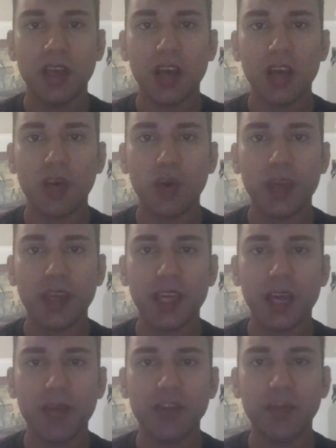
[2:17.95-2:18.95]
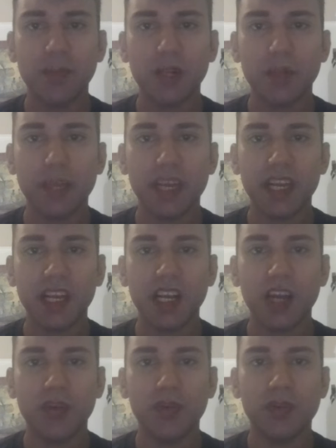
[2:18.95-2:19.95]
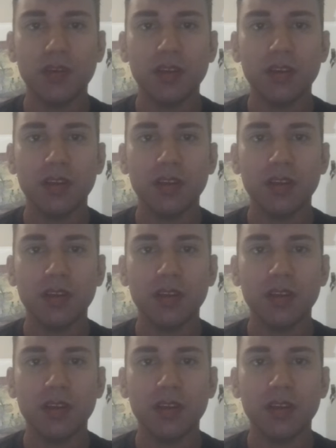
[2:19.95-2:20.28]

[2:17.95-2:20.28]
are quite comfortable being alone.